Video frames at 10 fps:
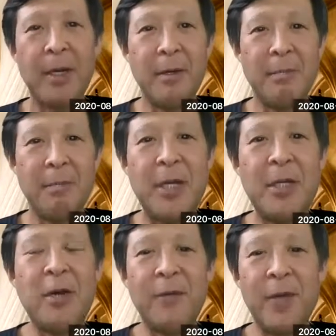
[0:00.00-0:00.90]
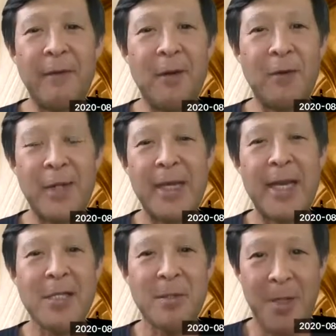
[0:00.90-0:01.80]
Many of you have already
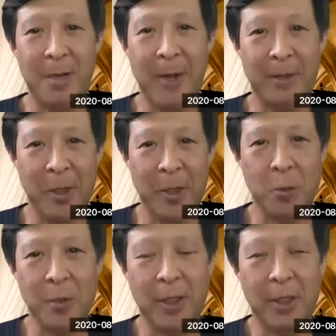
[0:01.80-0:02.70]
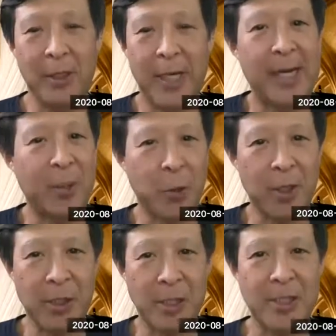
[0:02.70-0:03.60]
asked me about the homework and
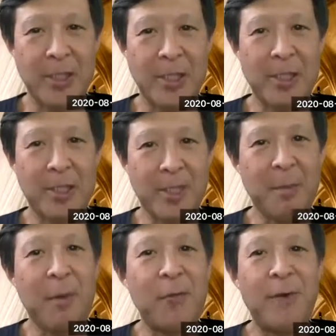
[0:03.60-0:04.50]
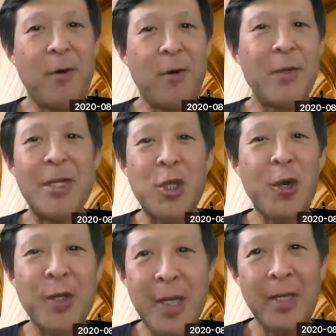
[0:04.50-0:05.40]
worksheets. Some of you have already
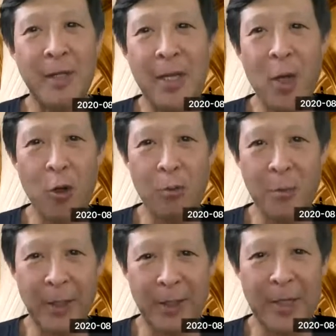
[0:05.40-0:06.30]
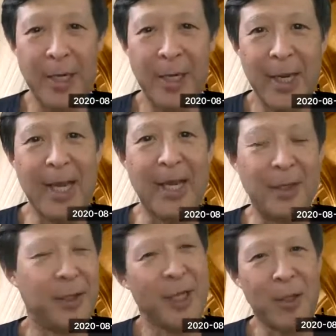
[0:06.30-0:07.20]
turned in homework and
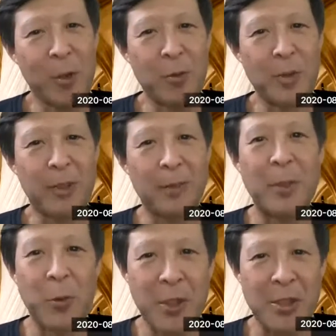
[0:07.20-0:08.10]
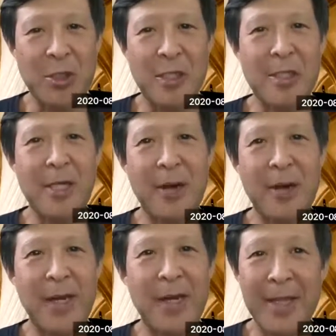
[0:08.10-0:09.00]
not homework, but worksheets, all
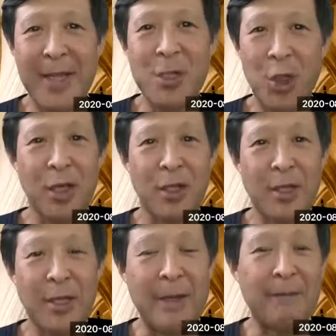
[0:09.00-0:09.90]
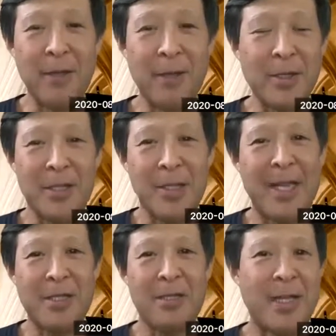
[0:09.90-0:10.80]
right? And that's good, even though this
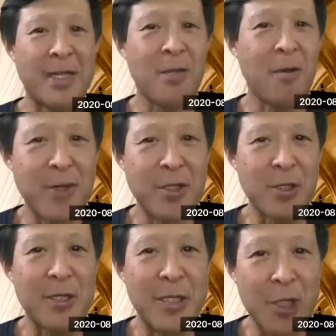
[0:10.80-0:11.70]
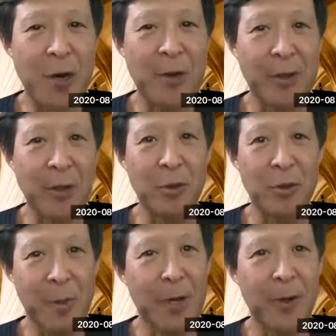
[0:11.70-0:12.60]
class doesn't officially start until
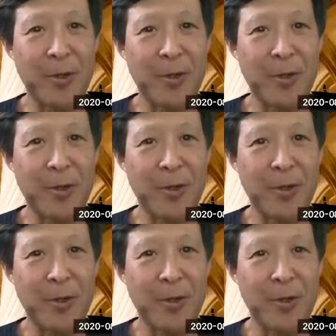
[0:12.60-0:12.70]
tomorrow.